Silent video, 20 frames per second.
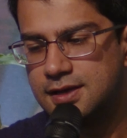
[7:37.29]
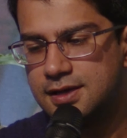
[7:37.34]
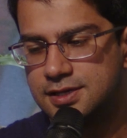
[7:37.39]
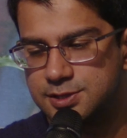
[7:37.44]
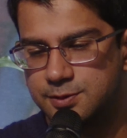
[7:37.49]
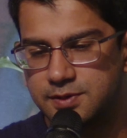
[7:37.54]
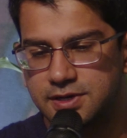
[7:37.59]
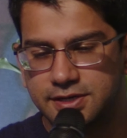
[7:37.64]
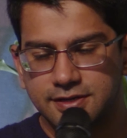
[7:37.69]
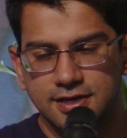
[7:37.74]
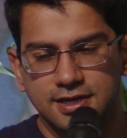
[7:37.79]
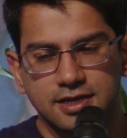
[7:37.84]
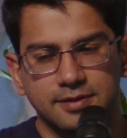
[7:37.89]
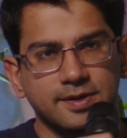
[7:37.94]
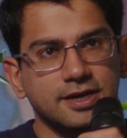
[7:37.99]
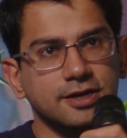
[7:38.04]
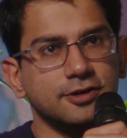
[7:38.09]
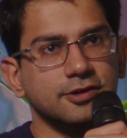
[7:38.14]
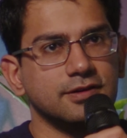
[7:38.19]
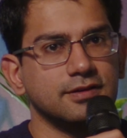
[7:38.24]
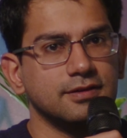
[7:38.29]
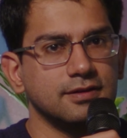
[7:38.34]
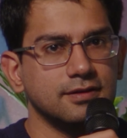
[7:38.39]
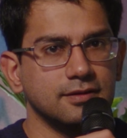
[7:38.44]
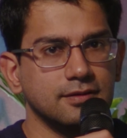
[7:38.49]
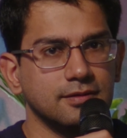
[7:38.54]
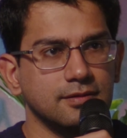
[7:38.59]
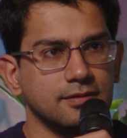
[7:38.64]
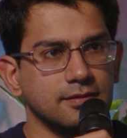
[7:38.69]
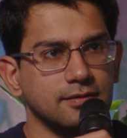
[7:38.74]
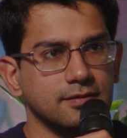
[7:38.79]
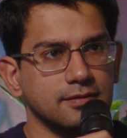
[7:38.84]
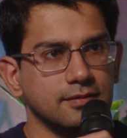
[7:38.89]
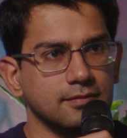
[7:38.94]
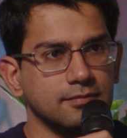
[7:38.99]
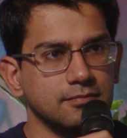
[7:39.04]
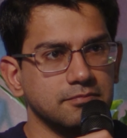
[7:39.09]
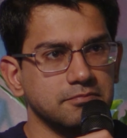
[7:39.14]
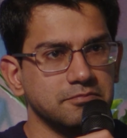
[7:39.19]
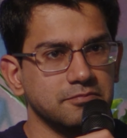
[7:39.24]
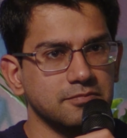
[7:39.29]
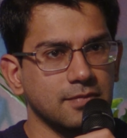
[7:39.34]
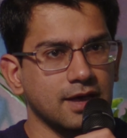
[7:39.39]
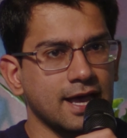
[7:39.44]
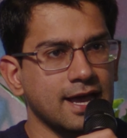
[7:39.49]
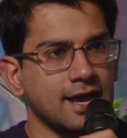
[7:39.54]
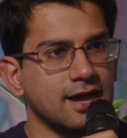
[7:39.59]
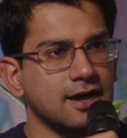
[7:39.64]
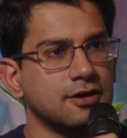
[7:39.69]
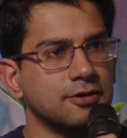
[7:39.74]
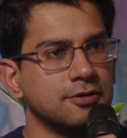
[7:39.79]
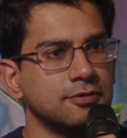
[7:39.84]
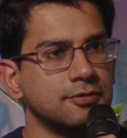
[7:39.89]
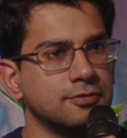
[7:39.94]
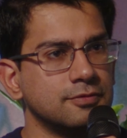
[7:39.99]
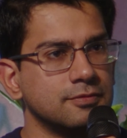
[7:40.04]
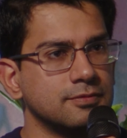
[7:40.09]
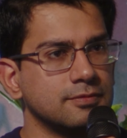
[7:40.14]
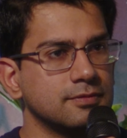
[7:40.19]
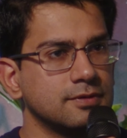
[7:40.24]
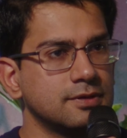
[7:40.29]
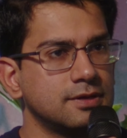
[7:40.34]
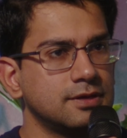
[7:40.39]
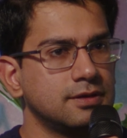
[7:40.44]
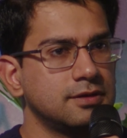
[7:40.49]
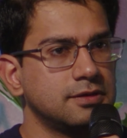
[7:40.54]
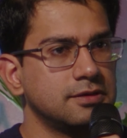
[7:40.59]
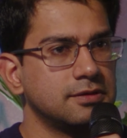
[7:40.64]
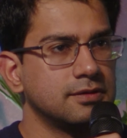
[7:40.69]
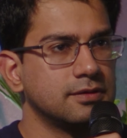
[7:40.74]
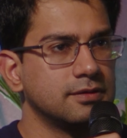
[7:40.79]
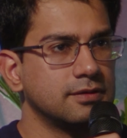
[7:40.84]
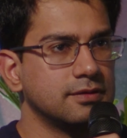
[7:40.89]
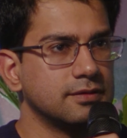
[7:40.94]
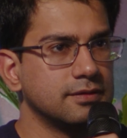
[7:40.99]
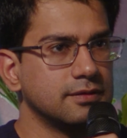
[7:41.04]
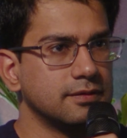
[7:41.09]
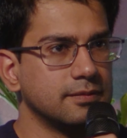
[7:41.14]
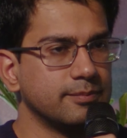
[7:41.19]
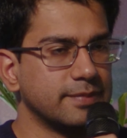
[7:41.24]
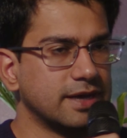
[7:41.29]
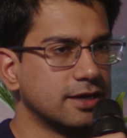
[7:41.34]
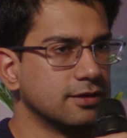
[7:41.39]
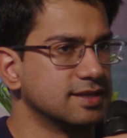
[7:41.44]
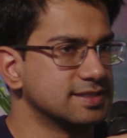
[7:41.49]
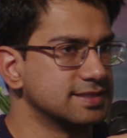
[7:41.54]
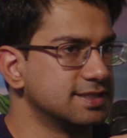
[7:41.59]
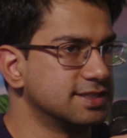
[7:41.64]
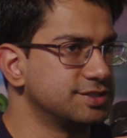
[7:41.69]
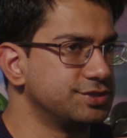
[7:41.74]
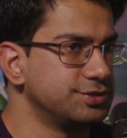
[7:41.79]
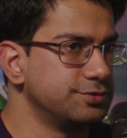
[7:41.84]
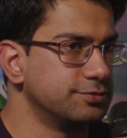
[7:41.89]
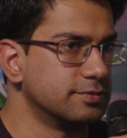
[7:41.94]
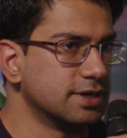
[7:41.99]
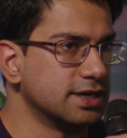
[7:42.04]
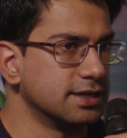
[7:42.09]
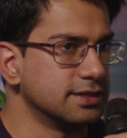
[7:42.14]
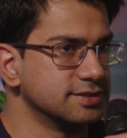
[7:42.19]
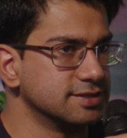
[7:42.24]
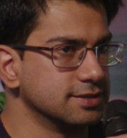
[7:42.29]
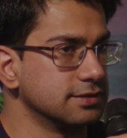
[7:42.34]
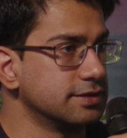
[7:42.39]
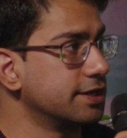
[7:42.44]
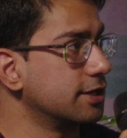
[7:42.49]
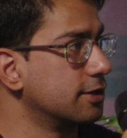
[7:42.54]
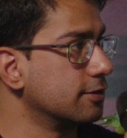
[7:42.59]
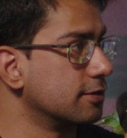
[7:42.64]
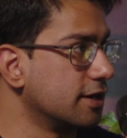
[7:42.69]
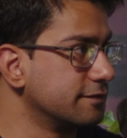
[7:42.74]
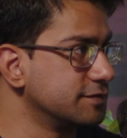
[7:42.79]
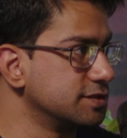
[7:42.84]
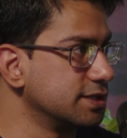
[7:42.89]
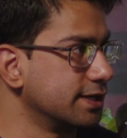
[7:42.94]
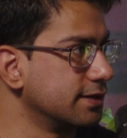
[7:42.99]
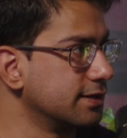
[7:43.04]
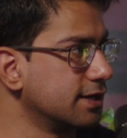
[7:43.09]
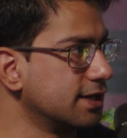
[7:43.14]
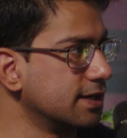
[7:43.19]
So I want to talk about how Boundless lets you run Solidity code off chain.